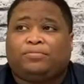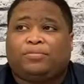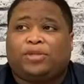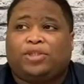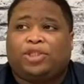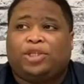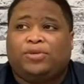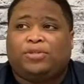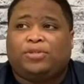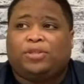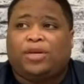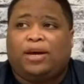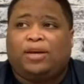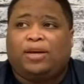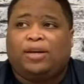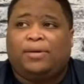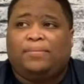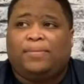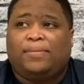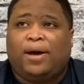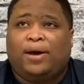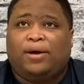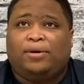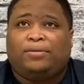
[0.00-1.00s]
she was talking
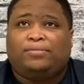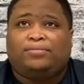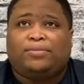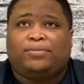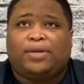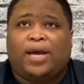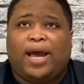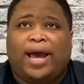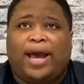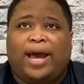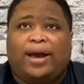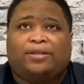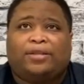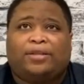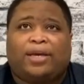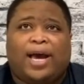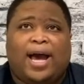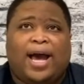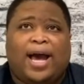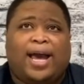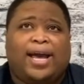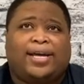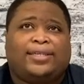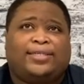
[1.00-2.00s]
about how the
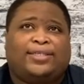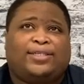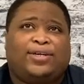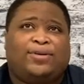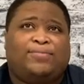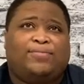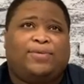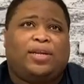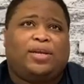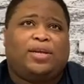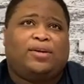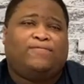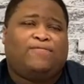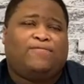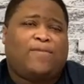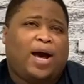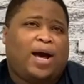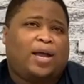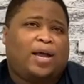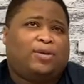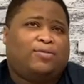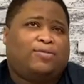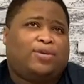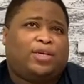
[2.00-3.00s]
guy had so many
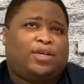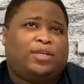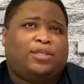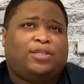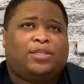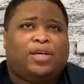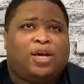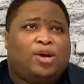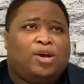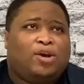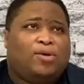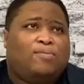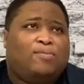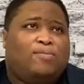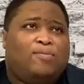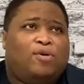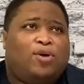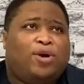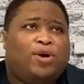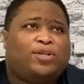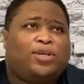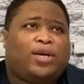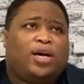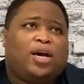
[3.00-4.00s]
followers,
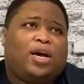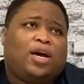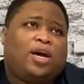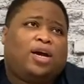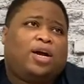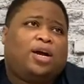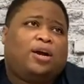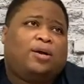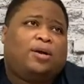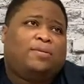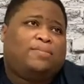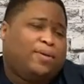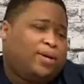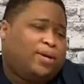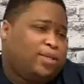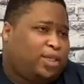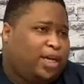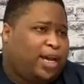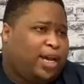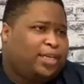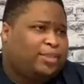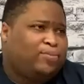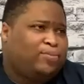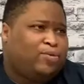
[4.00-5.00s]
more than her, but
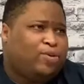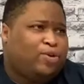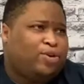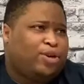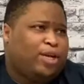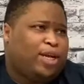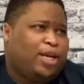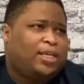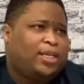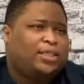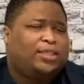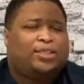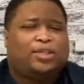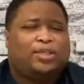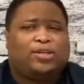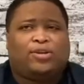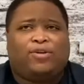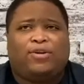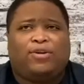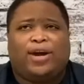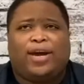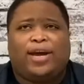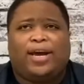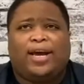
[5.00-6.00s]
she has more on
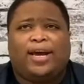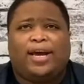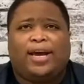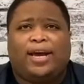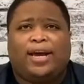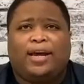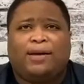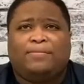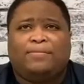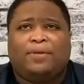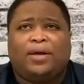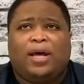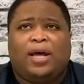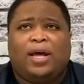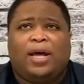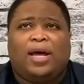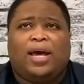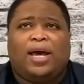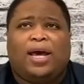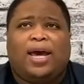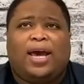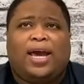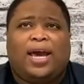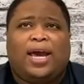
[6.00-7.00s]
Instagram,
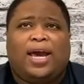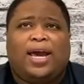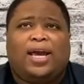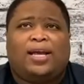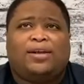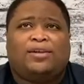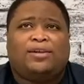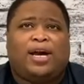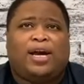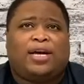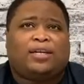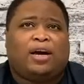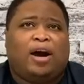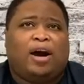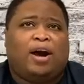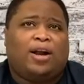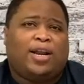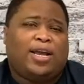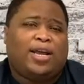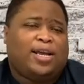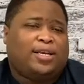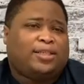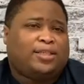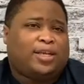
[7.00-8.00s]
and like the
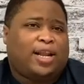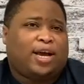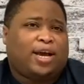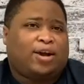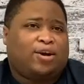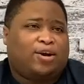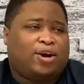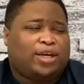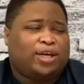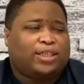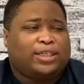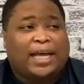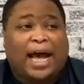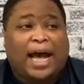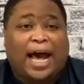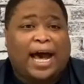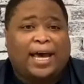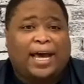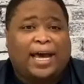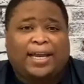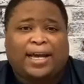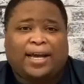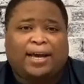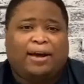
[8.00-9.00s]
audience are like on her
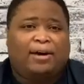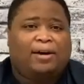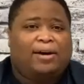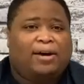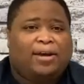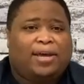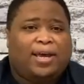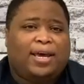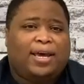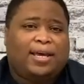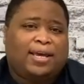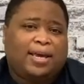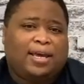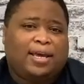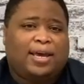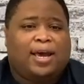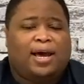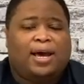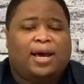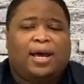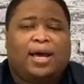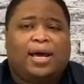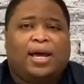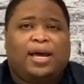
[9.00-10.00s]
side, like, oh, yeah, yeah,
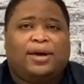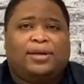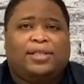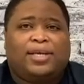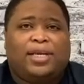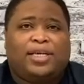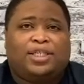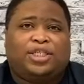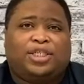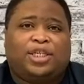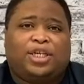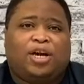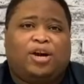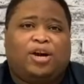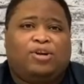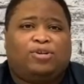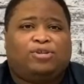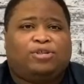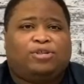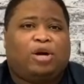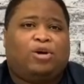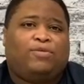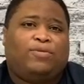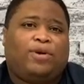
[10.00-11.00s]
yeah. And then she
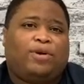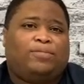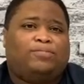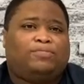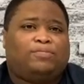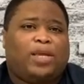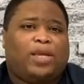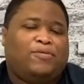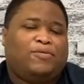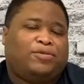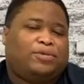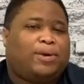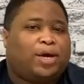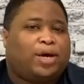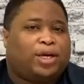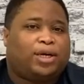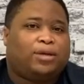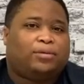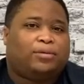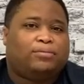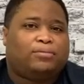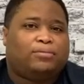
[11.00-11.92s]
goes, oh, well, he was murdered.